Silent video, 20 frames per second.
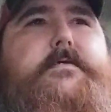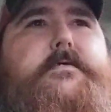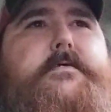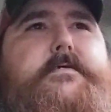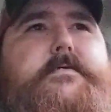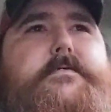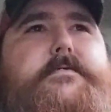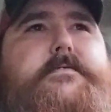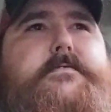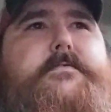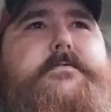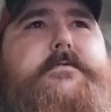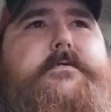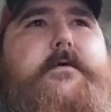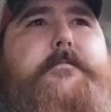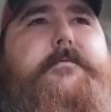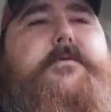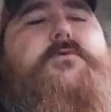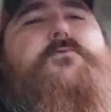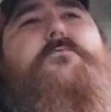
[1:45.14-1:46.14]
is,
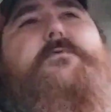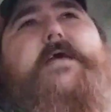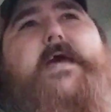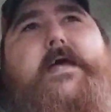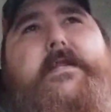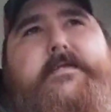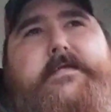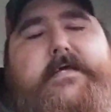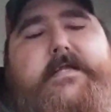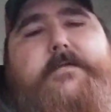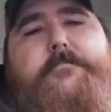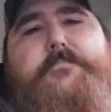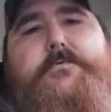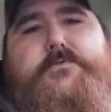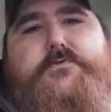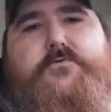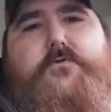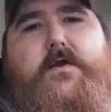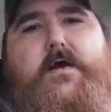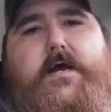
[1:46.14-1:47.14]
you can get it
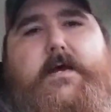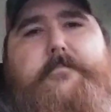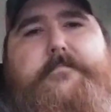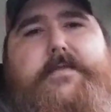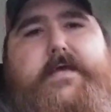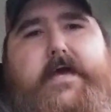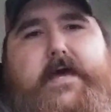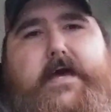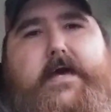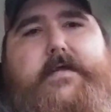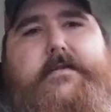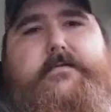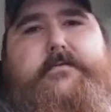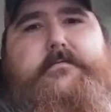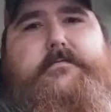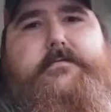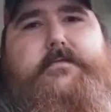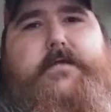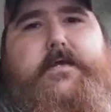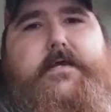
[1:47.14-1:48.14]
prescribed at
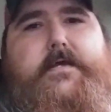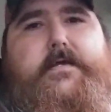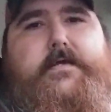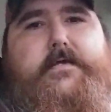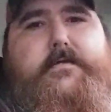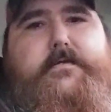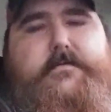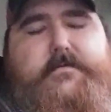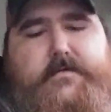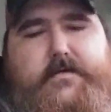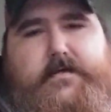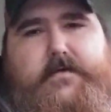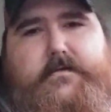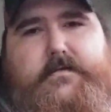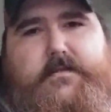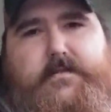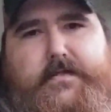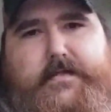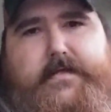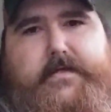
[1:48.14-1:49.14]
a
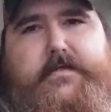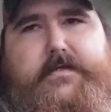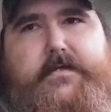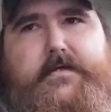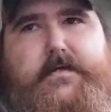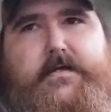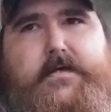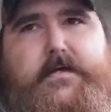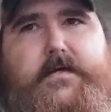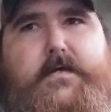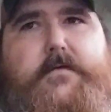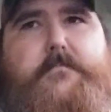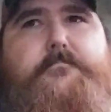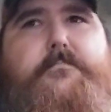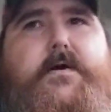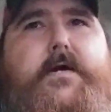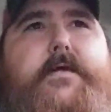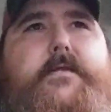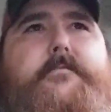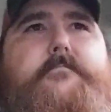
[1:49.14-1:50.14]
clinic,
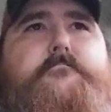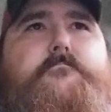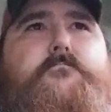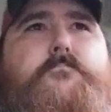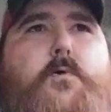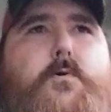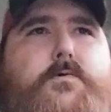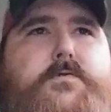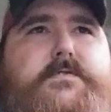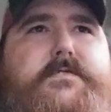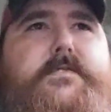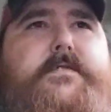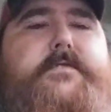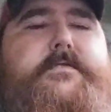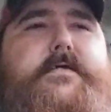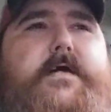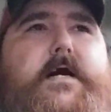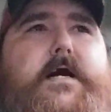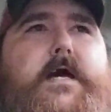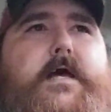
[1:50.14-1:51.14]
but most of the
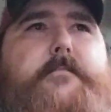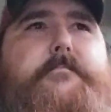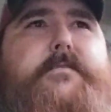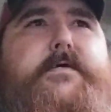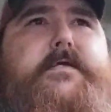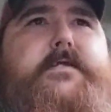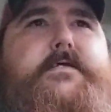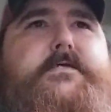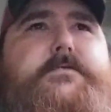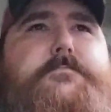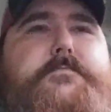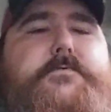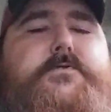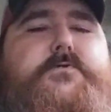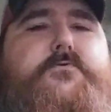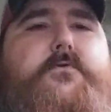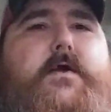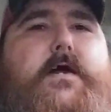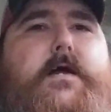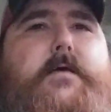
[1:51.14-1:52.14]
time it is
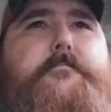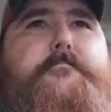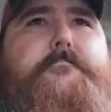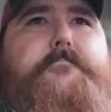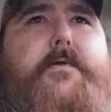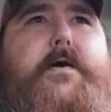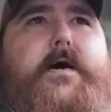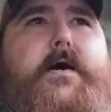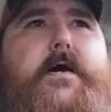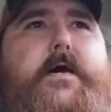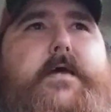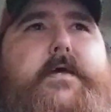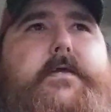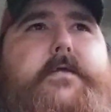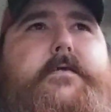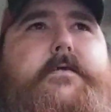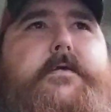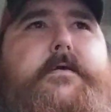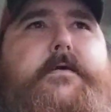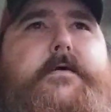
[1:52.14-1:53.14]
prescribed
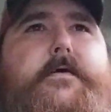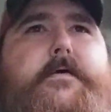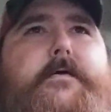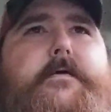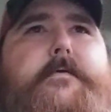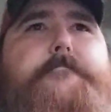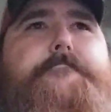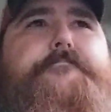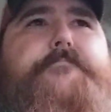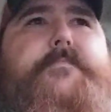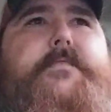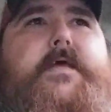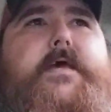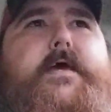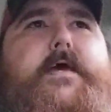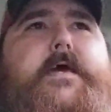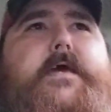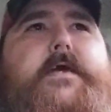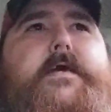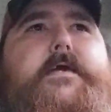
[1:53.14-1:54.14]
by
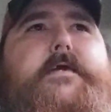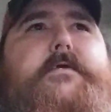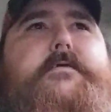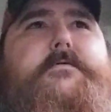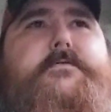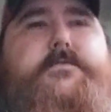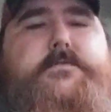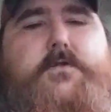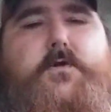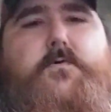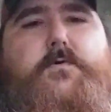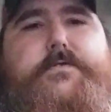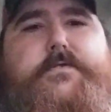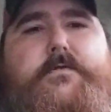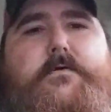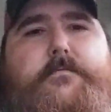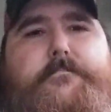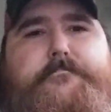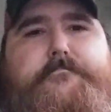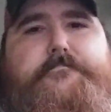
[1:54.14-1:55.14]
a
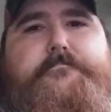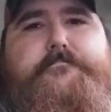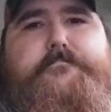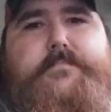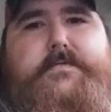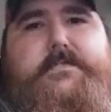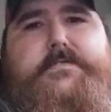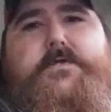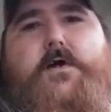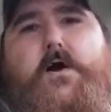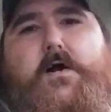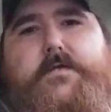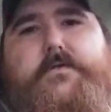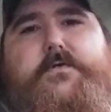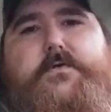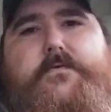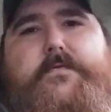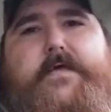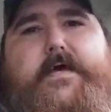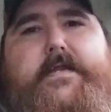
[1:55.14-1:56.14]

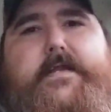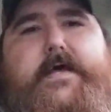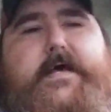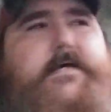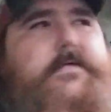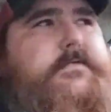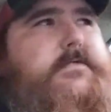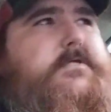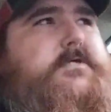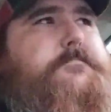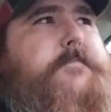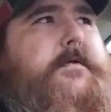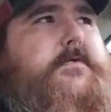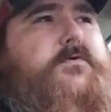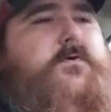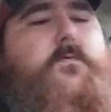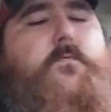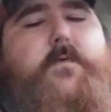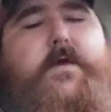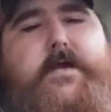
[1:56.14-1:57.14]
doctor that has a
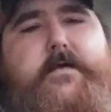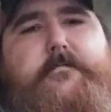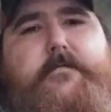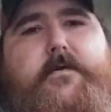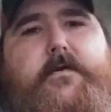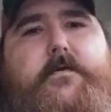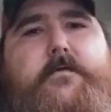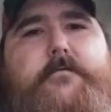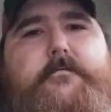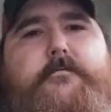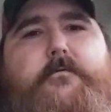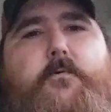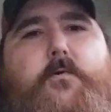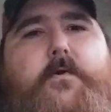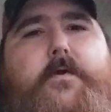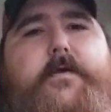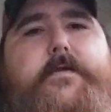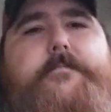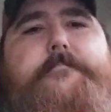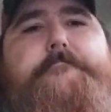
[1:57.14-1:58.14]
special waiver
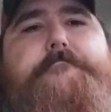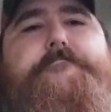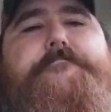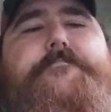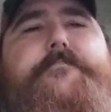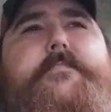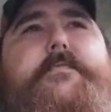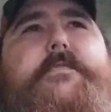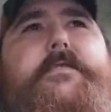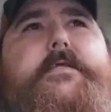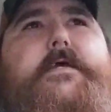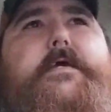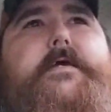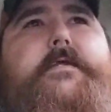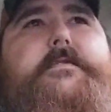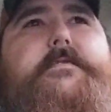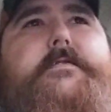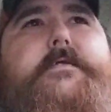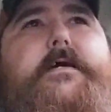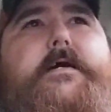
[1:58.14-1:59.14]
for it.
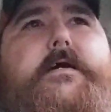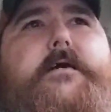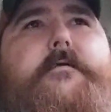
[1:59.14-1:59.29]
And